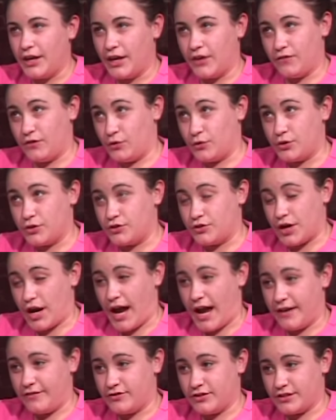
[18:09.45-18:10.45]
If you can
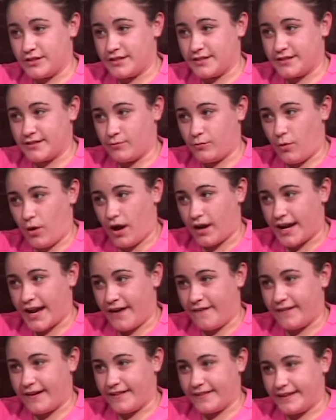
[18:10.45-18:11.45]
drive, just walk
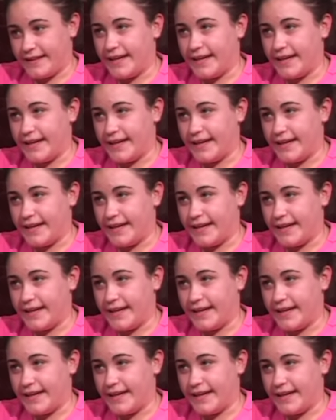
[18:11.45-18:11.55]
out and